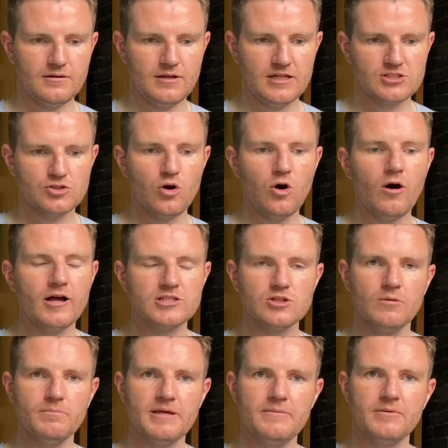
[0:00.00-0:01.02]
it's not
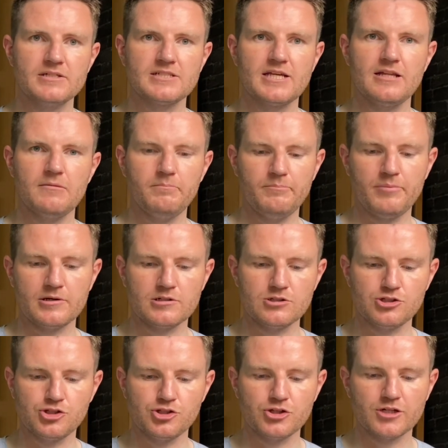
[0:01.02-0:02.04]
peat, but it's kind of like burnt
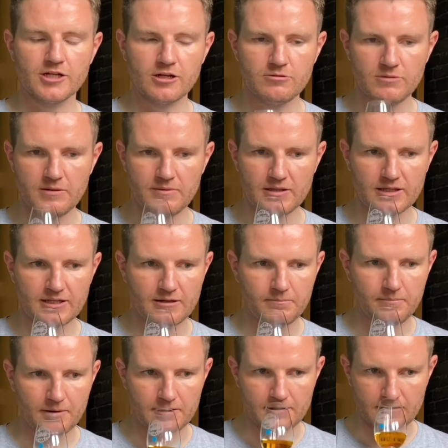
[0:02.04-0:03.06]
sugar now, maybe like a
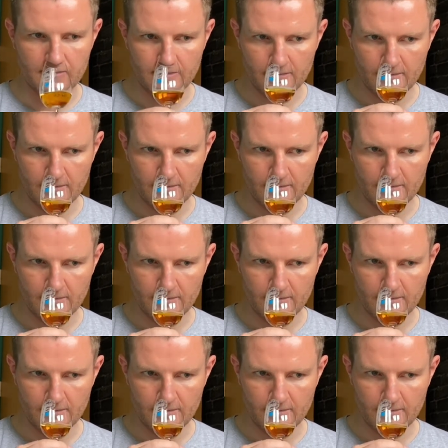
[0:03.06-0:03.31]
burnt